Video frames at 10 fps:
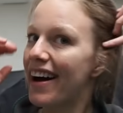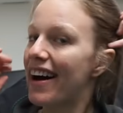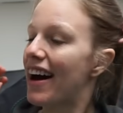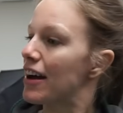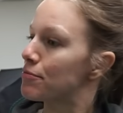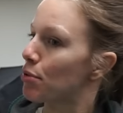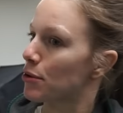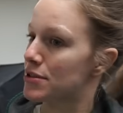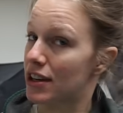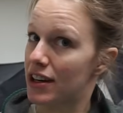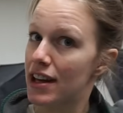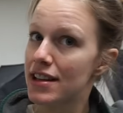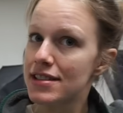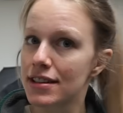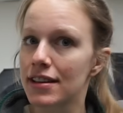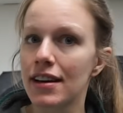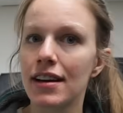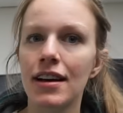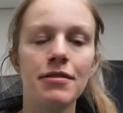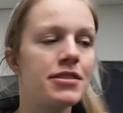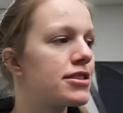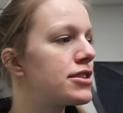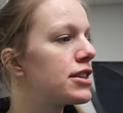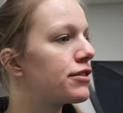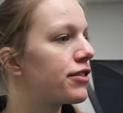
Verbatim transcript: uh, I posted on Instagram. It just took